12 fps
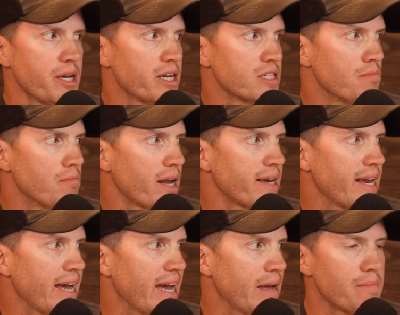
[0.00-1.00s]
It is
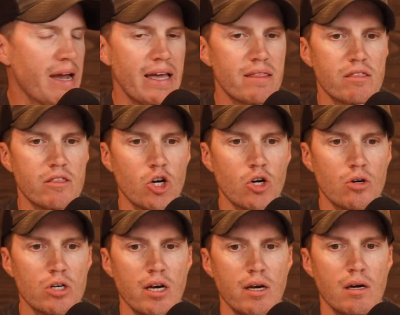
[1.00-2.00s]
Monday, May 3rd,
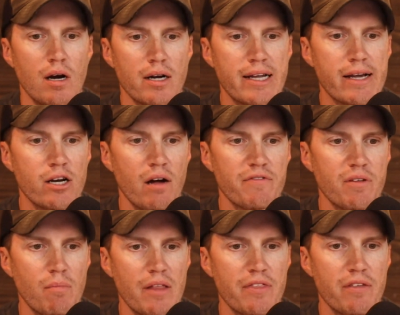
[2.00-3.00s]
uh, kicking off the
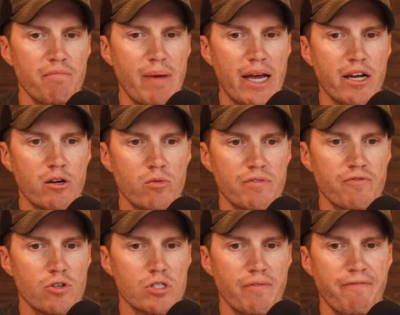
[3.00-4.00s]
month of May here with the
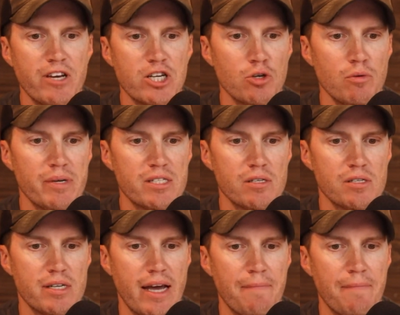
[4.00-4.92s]
first official business day.